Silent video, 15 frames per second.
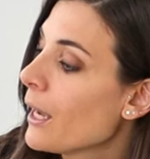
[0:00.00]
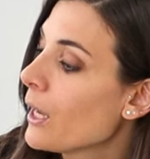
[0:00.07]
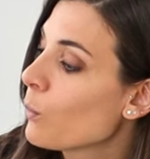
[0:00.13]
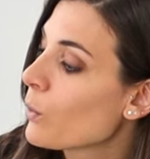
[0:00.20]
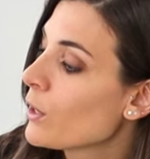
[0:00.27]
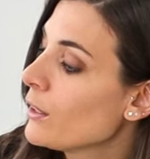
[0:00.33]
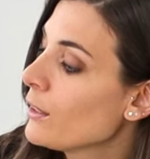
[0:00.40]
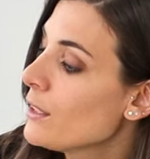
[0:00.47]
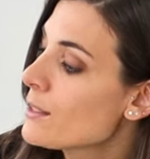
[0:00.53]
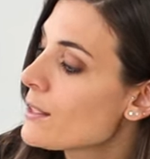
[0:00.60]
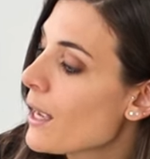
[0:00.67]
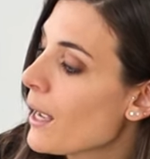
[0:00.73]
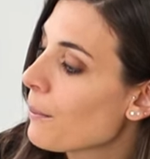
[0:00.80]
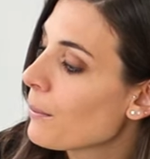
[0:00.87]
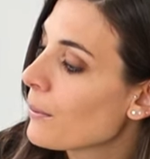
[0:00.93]
And when this
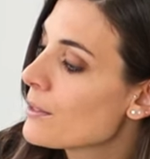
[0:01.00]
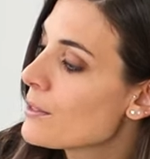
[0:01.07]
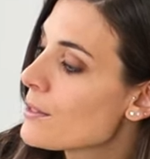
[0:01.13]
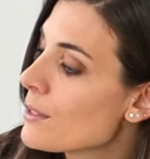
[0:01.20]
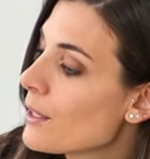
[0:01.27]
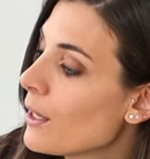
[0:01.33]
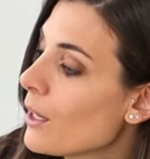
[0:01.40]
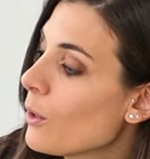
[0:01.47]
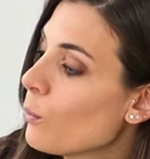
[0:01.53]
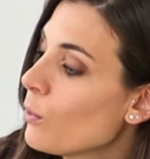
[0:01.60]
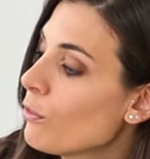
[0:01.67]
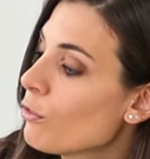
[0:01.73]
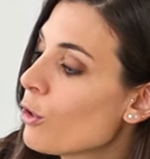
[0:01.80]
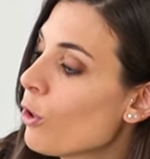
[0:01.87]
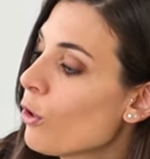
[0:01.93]
happens,
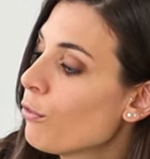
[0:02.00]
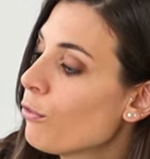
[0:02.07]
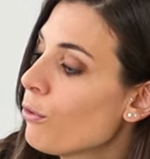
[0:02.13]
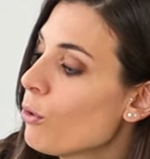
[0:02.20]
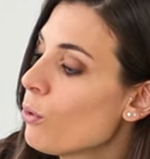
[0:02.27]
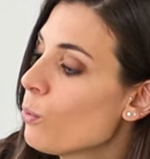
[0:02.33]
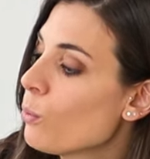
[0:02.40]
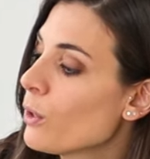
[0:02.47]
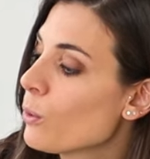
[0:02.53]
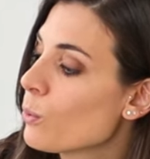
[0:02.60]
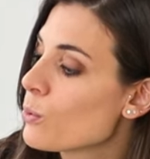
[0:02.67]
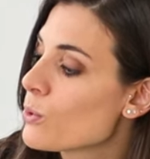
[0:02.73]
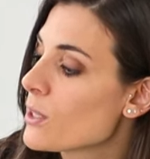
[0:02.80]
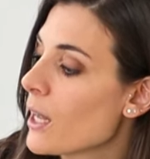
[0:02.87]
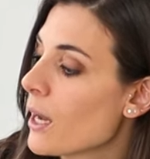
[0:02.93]
we've got 4
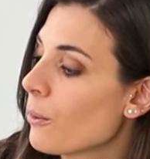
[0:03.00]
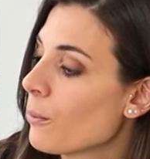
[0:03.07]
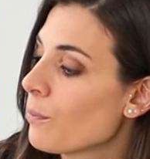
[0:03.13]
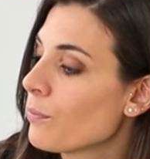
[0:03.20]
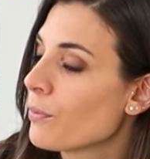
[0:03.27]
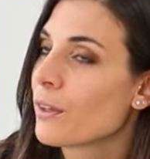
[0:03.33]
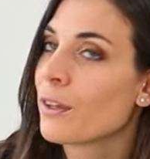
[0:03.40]
wheels now.